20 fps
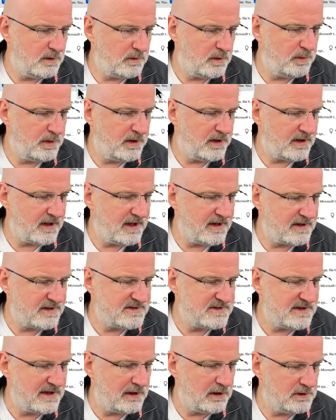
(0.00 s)
and we pick
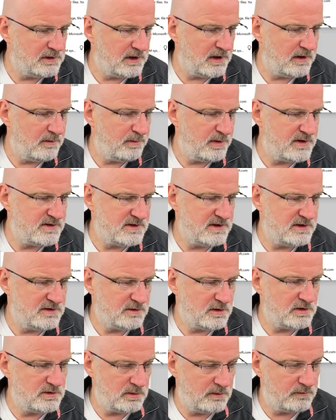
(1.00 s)
Excel Online
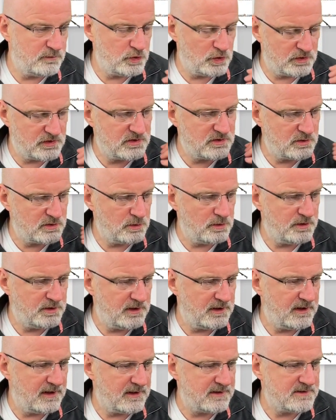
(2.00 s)
Business because we've just stored it